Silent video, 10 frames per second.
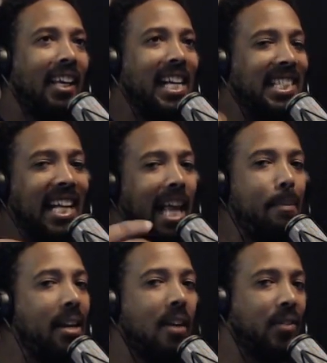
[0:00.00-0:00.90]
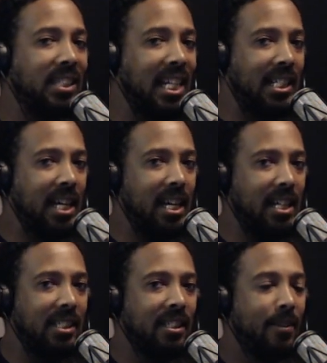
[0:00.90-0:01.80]
it's not that many of us as it
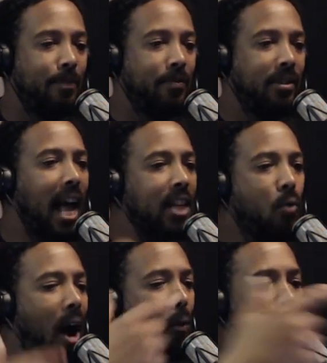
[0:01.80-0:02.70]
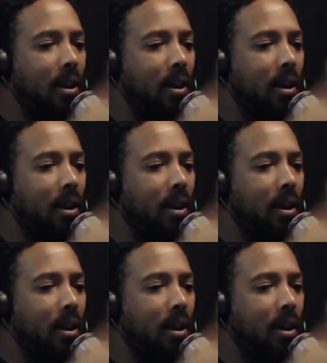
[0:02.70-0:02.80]
is. That's why when